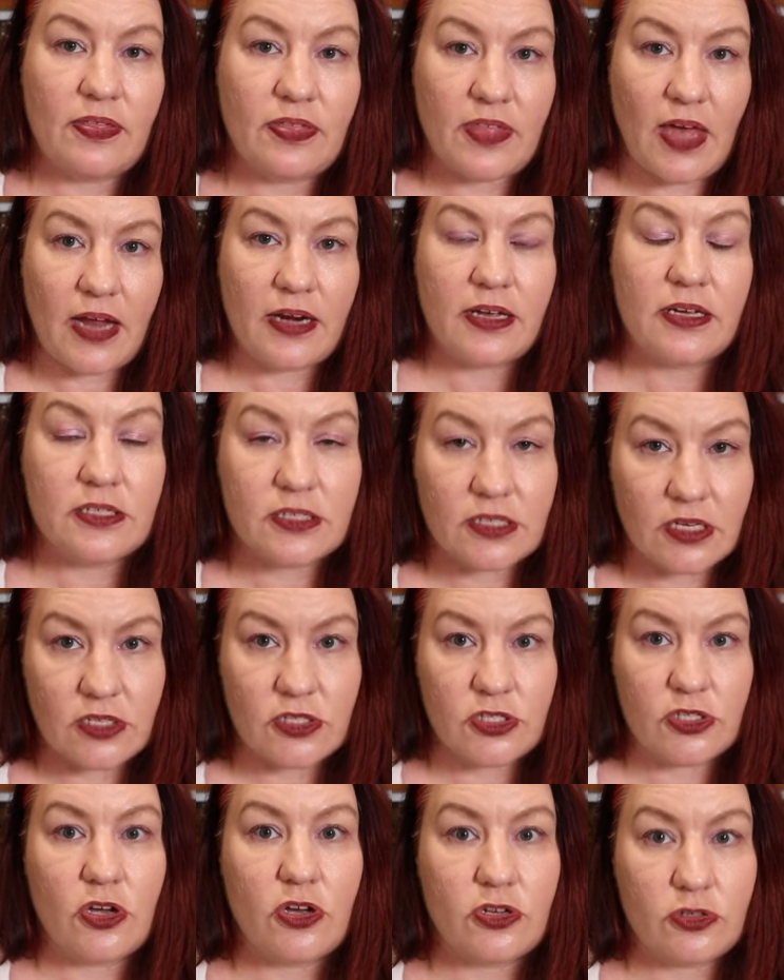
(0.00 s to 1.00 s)
and that is
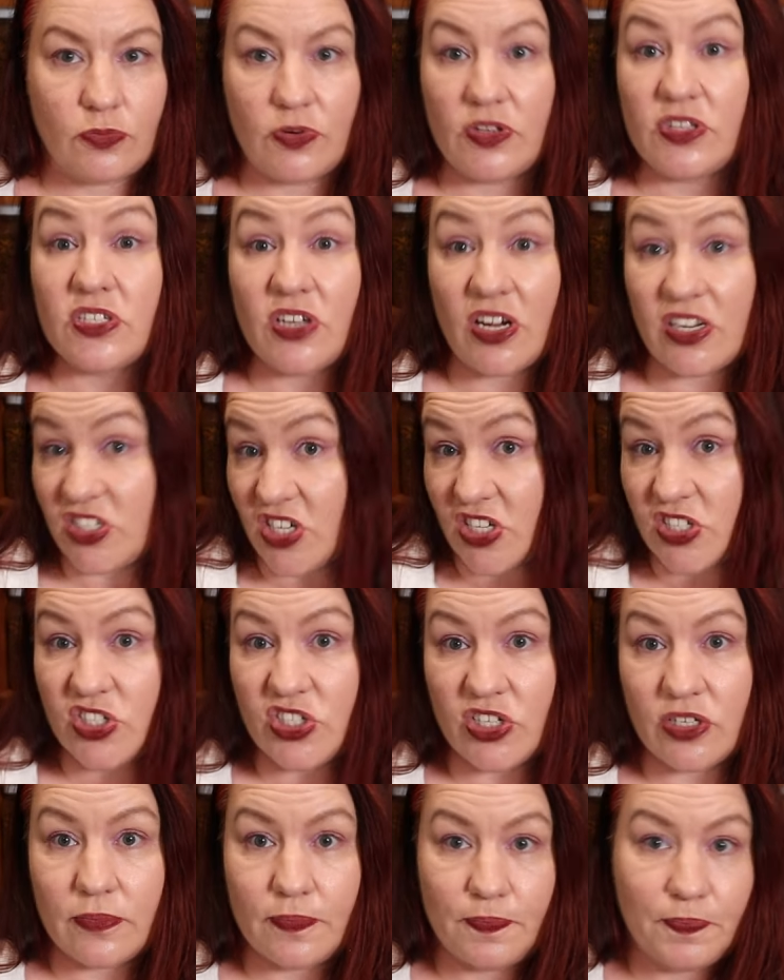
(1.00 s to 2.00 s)
concerned with
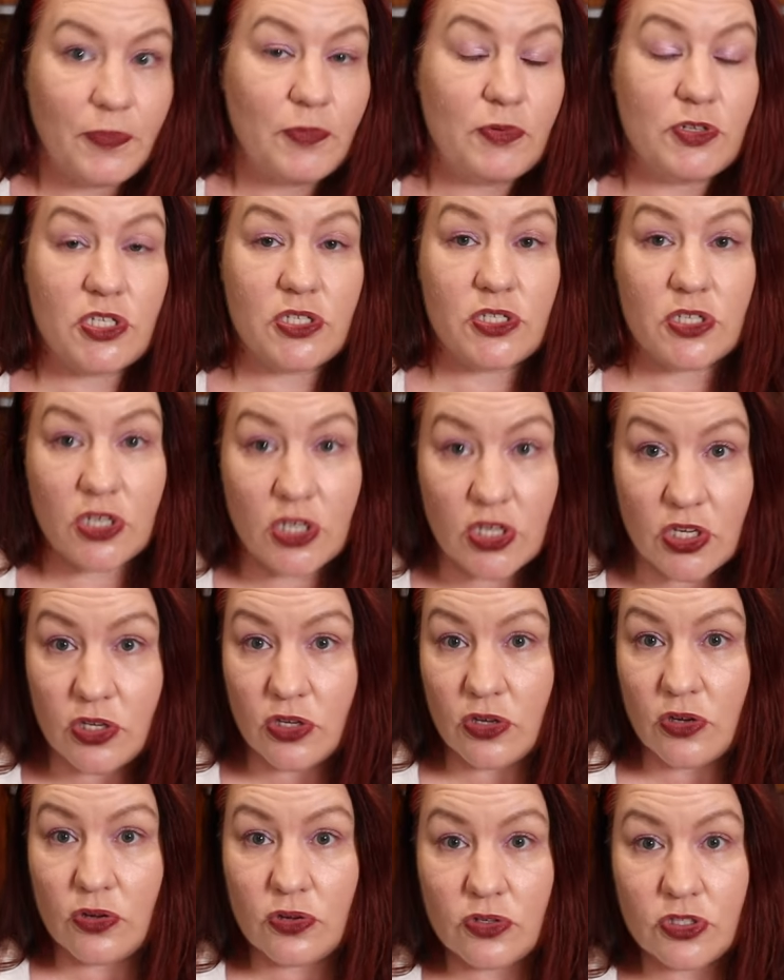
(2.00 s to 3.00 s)
digestion, which is a
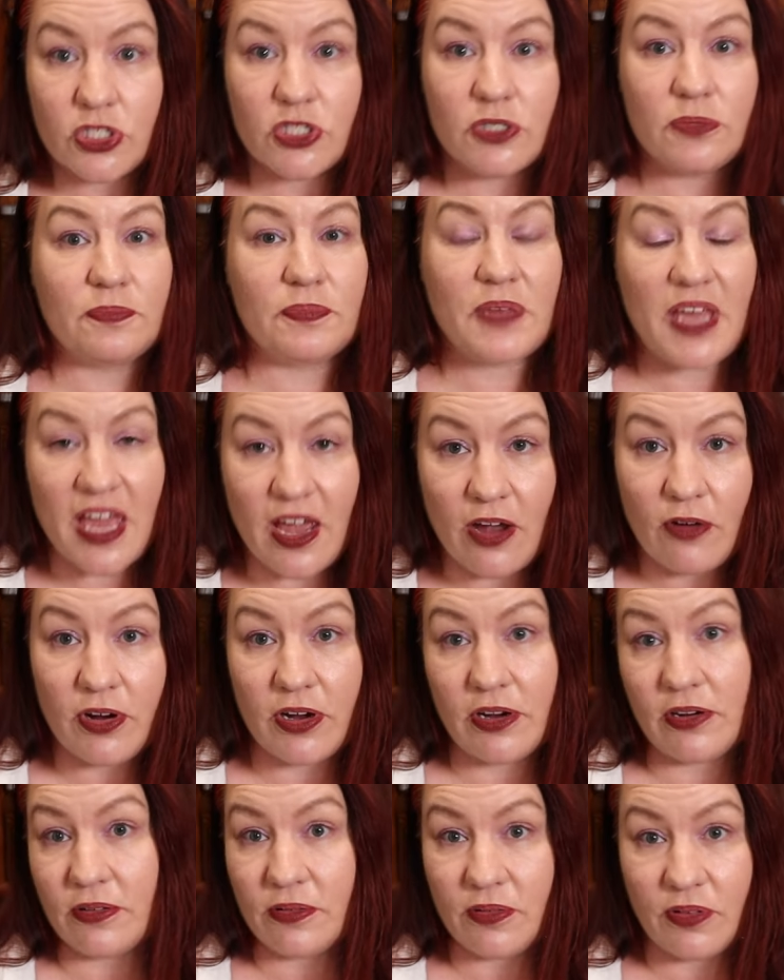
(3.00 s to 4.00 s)
huge
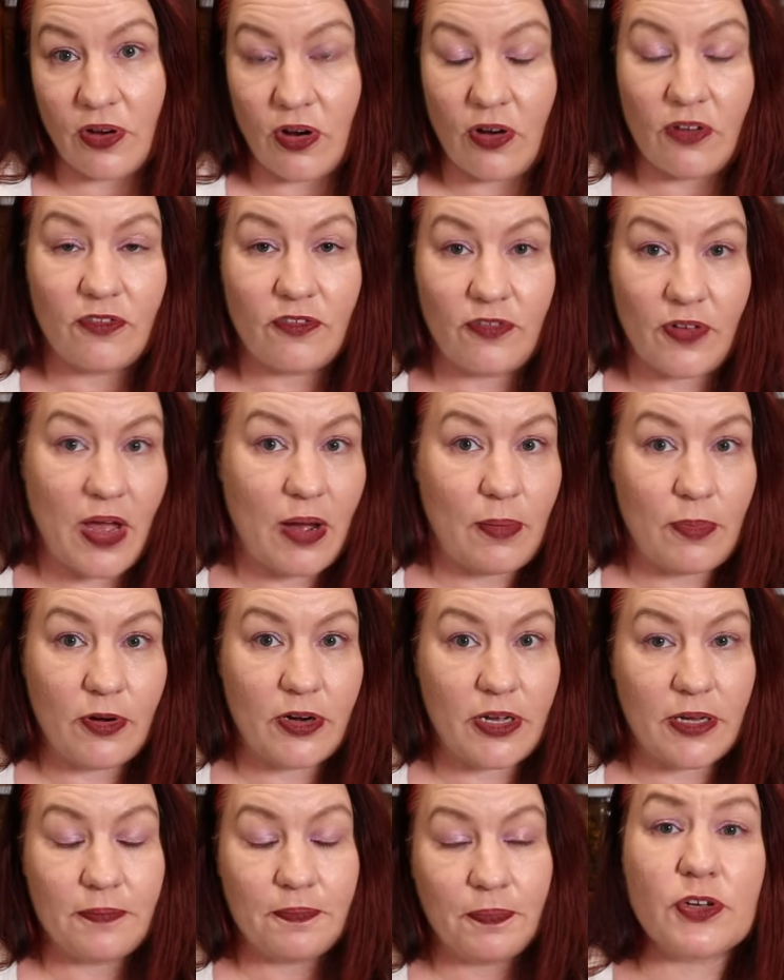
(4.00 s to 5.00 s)
area of our body.